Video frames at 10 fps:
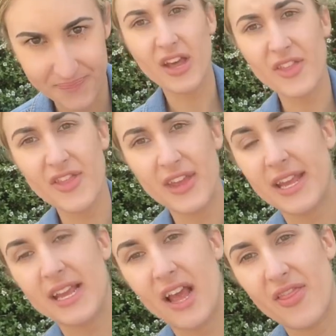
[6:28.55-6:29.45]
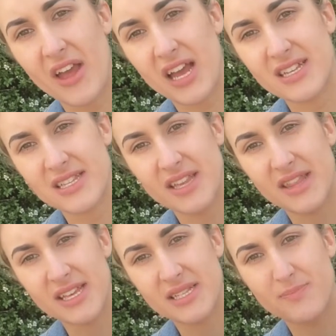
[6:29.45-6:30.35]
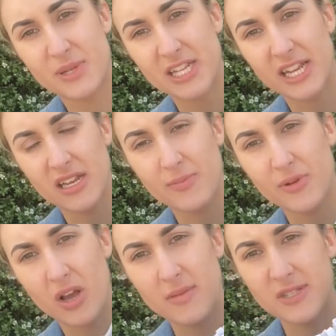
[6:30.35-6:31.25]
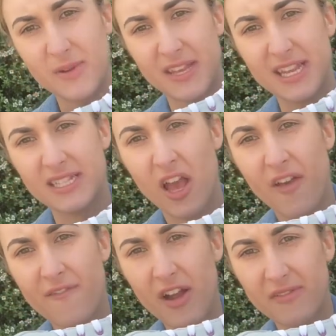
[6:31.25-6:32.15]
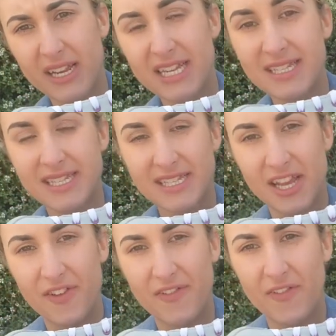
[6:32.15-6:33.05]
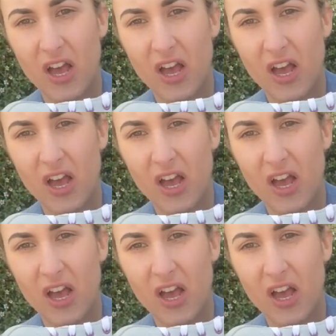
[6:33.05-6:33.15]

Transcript: Other thing that this particular boot comes with is very stiff